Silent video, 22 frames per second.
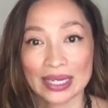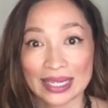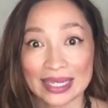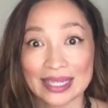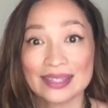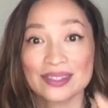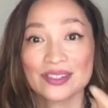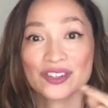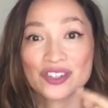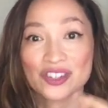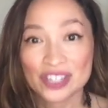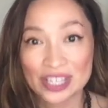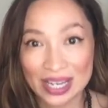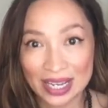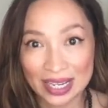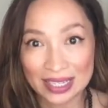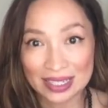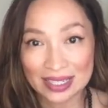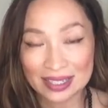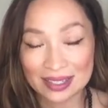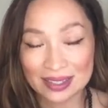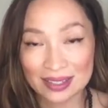
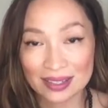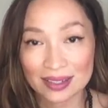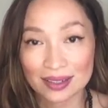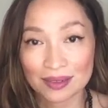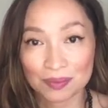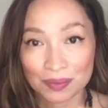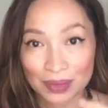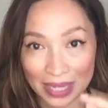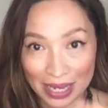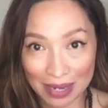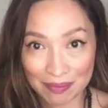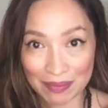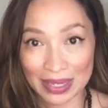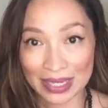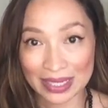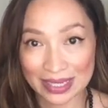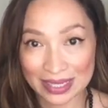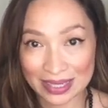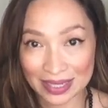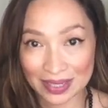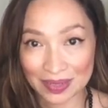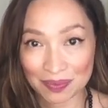ingest plant
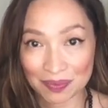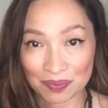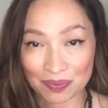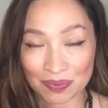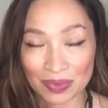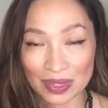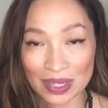medicine.